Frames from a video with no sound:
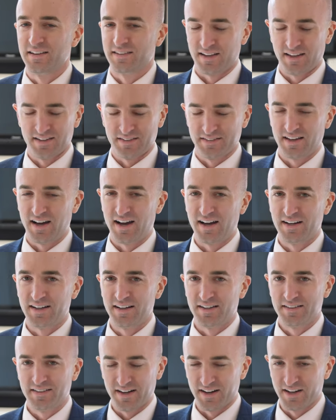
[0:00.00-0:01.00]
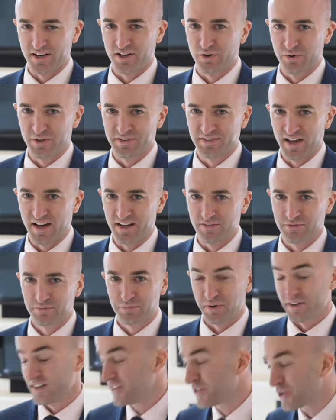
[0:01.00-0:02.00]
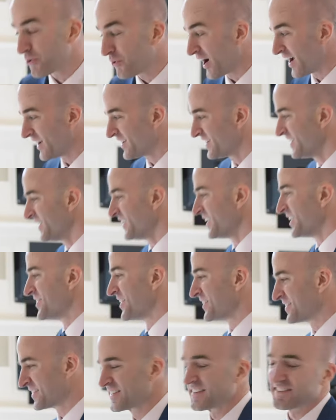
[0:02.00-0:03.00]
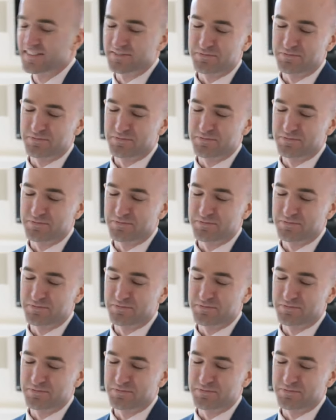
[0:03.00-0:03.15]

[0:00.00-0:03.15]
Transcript: anxiety that I always have. But either way, this is the